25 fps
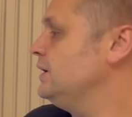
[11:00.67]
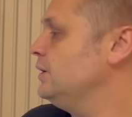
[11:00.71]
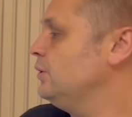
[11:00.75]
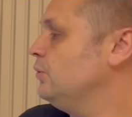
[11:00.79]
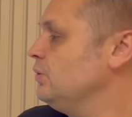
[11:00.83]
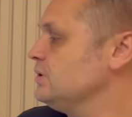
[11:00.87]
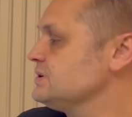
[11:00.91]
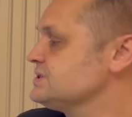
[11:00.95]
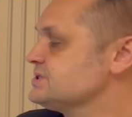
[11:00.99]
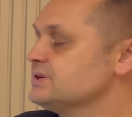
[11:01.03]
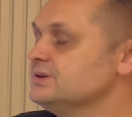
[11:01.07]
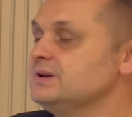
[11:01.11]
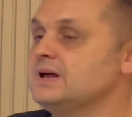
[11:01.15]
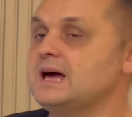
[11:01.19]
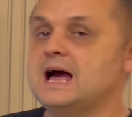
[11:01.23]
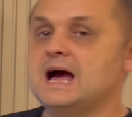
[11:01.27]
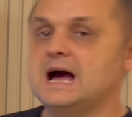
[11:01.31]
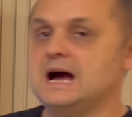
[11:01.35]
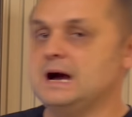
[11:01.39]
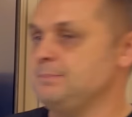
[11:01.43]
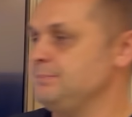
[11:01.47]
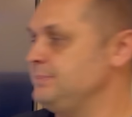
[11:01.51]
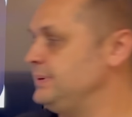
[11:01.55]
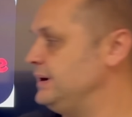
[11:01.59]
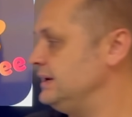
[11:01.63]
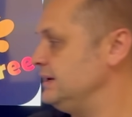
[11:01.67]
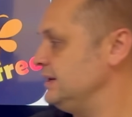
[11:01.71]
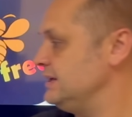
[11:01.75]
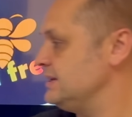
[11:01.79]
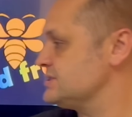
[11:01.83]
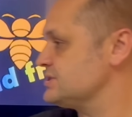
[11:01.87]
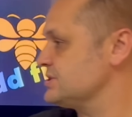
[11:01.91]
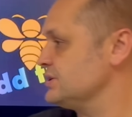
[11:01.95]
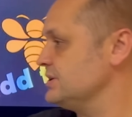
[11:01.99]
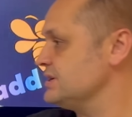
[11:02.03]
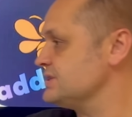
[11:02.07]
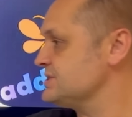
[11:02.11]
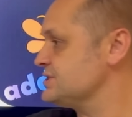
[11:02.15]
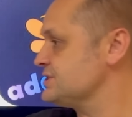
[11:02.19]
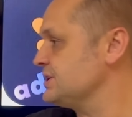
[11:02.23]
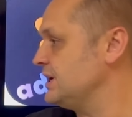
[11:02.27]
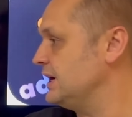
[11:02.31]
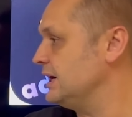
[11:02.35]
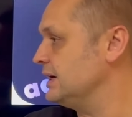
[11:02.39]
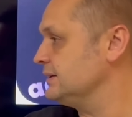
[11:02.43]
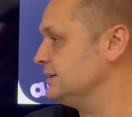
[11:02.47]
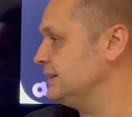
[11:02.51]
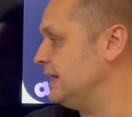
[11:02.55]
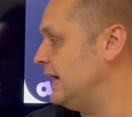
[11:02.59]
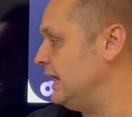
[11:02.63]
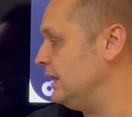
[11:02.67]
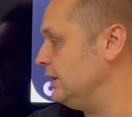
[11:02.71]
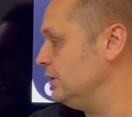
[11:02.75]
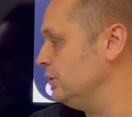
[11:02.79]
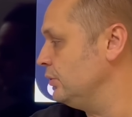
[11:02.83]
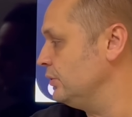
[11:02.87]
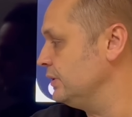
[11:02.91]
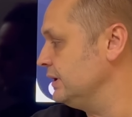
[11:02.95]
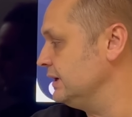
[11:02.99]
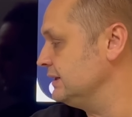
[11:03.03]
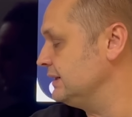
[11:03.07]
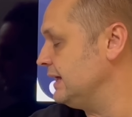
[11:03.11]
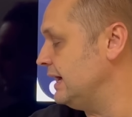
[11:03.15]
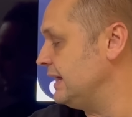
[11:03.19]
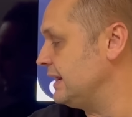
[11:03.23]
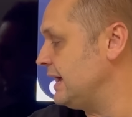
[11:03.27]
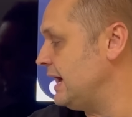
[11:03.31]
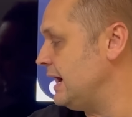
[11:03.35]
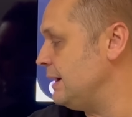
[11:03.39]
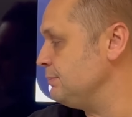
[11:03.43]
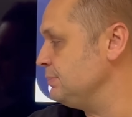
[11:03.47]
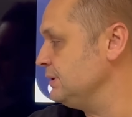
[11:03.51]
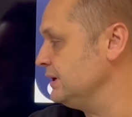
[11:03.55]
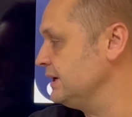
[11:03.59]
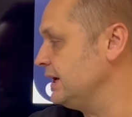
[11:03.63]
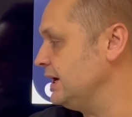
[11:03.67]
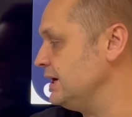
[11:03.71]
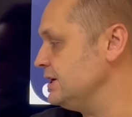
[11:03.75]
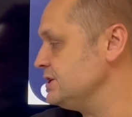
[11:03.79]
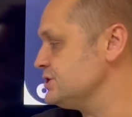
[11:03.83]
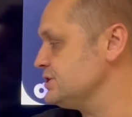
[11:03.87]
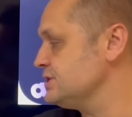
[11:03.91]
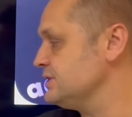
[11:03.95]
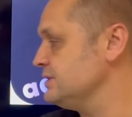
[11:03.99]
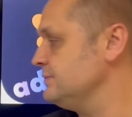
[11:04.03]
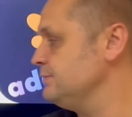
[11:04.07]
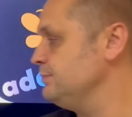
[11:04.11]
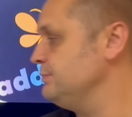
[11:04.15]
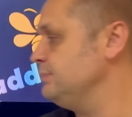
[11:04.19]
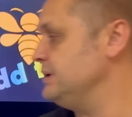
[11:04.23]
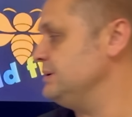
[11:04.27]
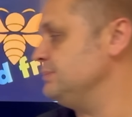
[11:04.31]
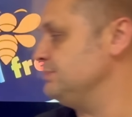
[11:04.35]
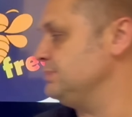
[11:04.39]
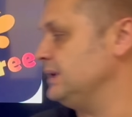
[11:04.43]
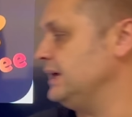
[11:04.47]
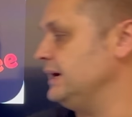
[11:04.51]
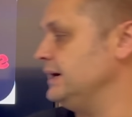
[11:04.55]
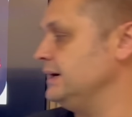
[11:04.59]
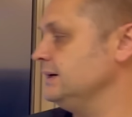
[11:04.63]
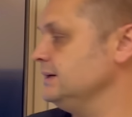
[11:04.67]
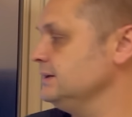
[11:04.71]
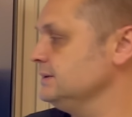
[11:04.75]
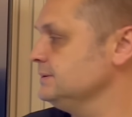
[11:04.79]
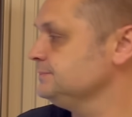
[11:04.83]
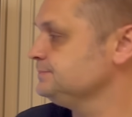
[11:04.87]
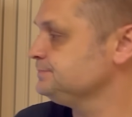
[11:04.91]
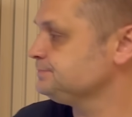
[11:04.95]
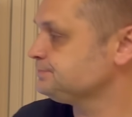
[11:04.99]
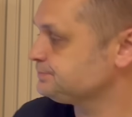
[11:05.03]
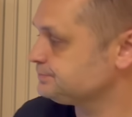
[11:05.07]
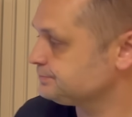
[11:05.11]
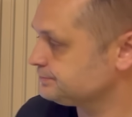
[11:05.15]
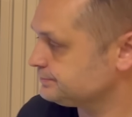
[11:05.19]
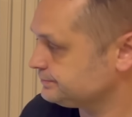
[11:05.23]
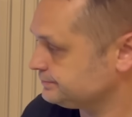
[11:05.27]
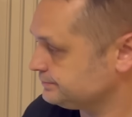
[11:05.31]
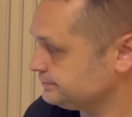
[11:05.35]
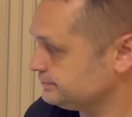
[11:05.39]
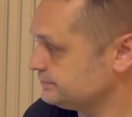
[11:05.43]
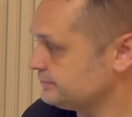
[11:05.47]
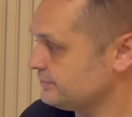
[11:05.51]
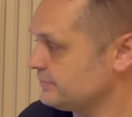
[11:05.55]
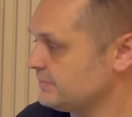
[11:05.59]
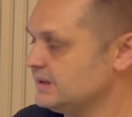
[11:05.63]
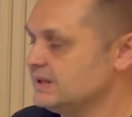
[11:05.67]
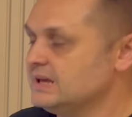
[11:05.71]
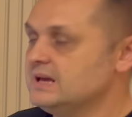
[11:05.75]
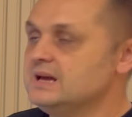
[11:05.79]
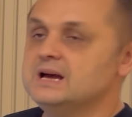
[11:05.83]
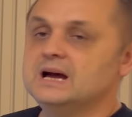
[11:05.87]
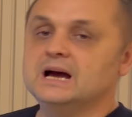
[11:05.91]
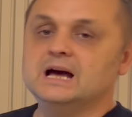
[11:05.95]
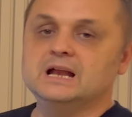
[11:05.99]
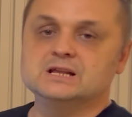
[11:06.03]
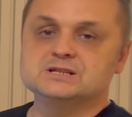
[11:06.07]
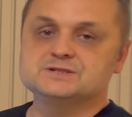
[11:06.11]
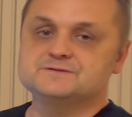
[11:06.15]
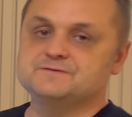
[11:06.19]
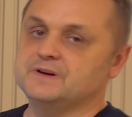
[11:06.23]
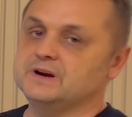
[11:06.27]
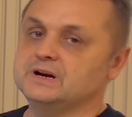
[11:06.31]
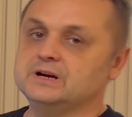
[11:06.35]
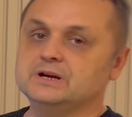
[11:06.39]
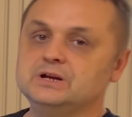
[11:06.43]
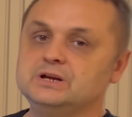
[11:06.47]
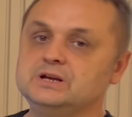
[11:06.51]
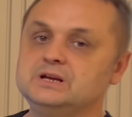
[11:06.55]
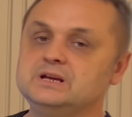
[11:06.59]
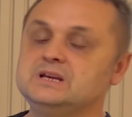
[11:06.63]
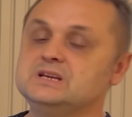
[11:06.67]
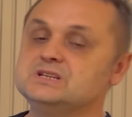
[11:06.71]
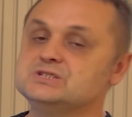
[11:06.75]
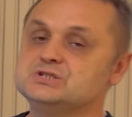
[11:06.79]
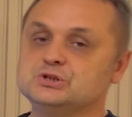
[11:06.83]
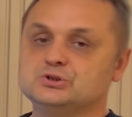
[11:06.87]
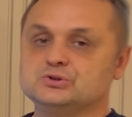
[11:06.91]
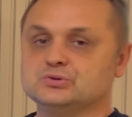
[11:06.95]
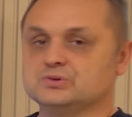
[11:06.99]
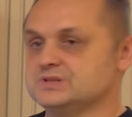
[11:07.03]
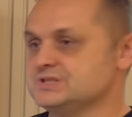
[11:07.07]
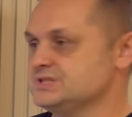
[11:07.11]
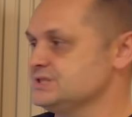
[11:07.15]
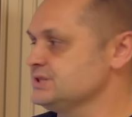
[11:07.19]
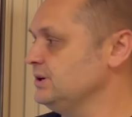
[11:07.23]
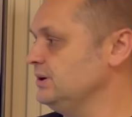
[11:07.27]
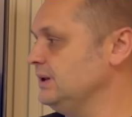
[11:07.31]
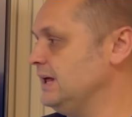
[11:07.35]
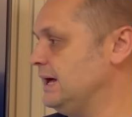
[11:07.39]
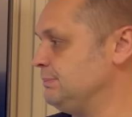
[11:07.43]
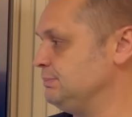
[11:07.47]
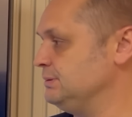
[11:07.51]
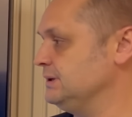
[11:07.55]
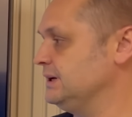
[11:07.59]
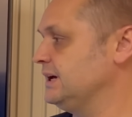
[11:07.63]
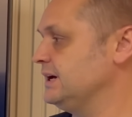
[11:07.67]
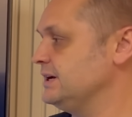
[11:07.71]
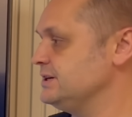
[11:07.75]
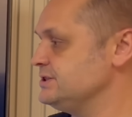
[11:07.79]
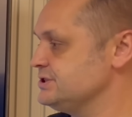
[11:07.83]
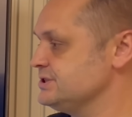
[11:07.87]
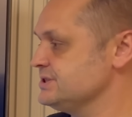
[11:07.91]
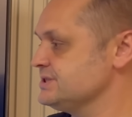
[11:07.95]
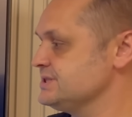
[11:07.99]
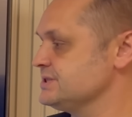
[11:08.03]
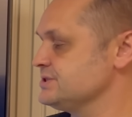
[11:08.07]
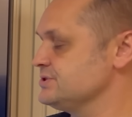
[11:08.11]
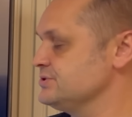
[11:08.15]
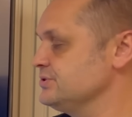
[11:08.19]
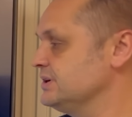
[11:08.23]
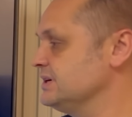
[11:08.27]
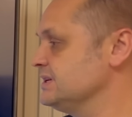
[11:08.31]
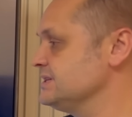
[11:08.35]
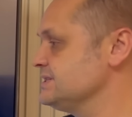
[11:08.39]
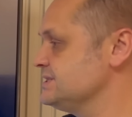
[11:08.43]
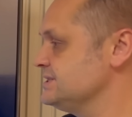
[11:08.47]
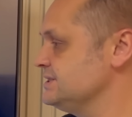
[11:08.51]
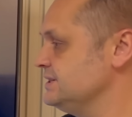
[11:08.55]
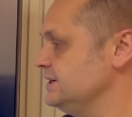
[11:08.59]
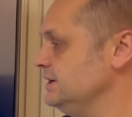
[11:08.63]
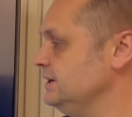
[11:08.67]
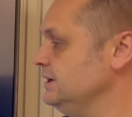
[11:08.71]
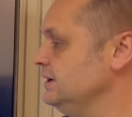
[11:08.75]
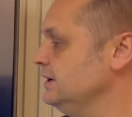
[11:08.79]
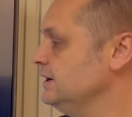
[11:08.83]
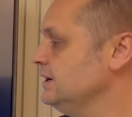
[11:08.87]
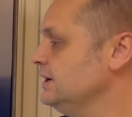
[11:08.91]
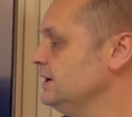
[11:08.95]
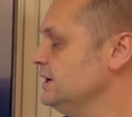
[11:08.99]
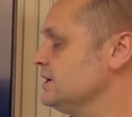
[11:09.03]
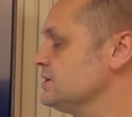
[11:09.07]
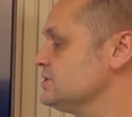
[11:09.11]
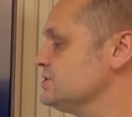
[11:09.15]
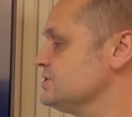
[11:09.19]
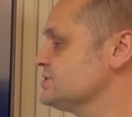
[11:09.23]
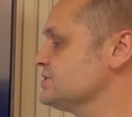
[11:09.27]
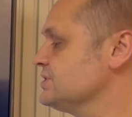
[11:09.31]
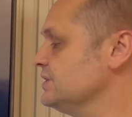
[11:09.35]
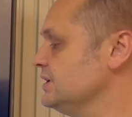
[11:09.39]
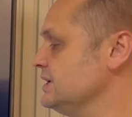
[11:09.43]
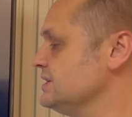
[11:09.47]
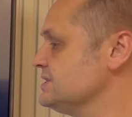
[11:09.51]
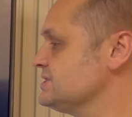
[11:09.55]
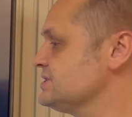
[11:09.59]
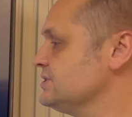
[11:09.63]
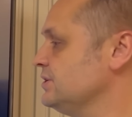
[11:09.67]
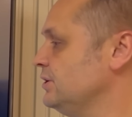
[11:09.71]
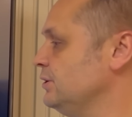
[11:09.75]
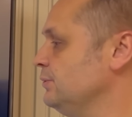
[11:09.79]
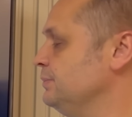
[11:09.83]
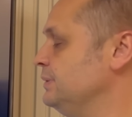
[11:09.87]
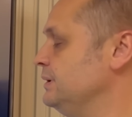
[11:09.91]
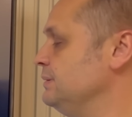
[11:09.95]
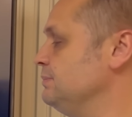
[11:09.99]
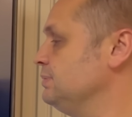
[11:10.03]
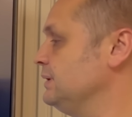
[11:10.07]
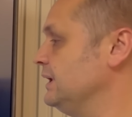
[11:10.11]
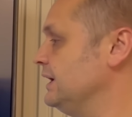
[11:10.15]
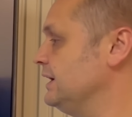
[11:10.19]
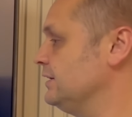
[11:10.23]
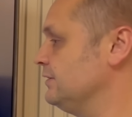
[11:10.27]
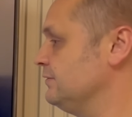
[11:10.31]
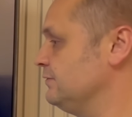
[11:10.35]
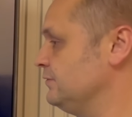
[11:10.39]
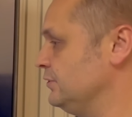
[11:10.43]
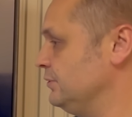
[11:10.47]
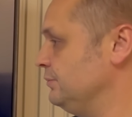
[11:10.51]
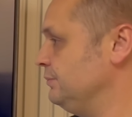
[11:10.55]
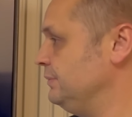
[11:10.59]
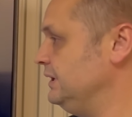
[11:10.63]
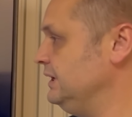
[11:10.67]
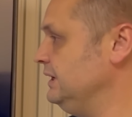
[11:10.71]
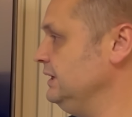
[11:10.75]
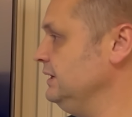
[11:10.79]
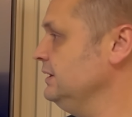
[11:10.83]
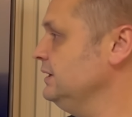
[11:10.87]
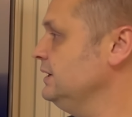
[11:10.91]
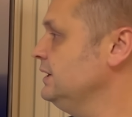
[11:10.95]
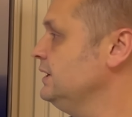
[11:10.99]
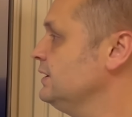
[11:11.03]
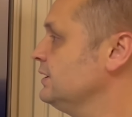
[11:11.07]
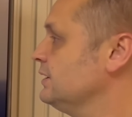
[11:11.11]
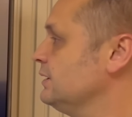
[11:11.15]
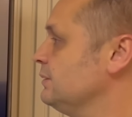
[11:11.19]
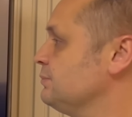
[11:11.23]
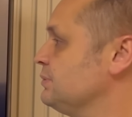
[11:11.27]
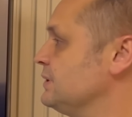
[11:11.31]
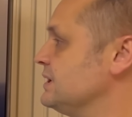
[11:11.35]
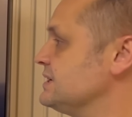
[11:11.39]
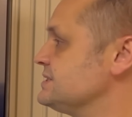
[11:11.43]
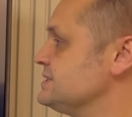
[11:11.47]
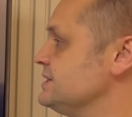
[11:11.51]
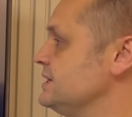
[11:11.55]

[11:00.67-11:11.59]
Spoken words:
What's going to happen, it's going to start downloading that application, B player. And it's very easy to install applications, as you can see. So it's going to install B player for me. I'm going to press